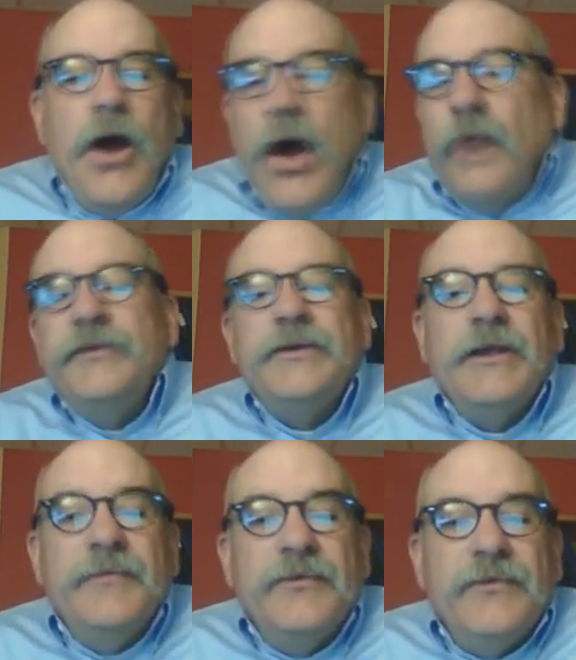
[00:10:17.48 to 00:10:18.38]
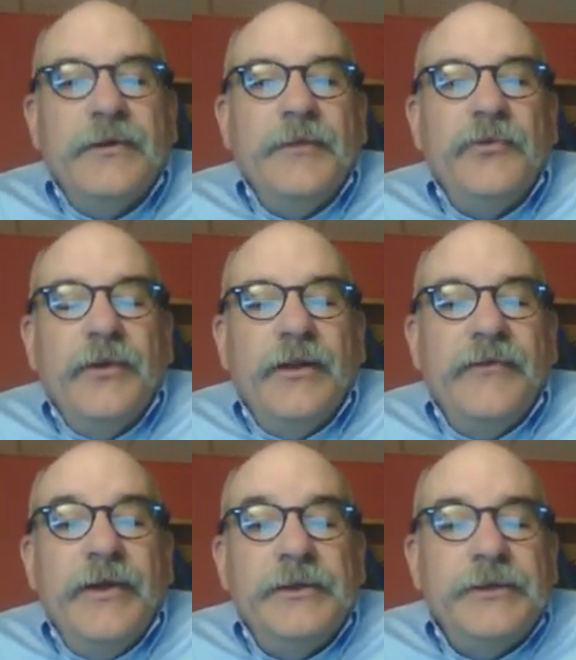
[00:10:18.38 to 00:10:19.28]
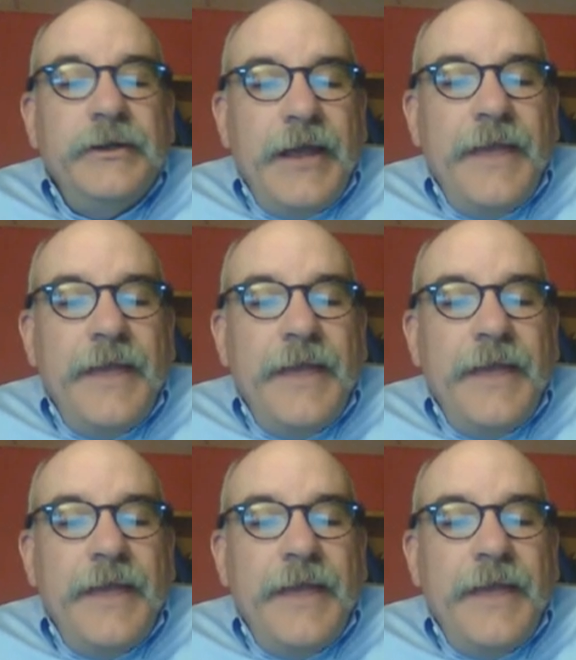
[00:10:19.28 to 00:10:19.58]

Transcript: always keep as an ellipsoid elevation.